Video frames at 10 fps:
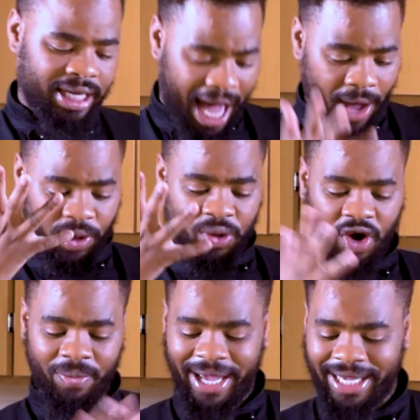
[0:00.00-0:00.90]
I will
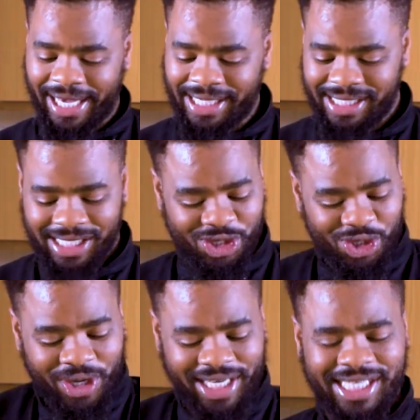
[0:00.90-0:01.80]
call my
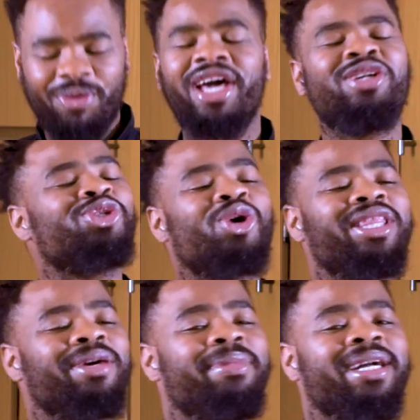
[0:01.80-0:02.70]
guests so that they will
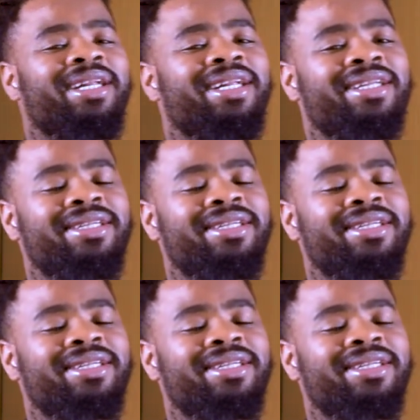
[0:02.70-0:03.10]
enjoy the meal.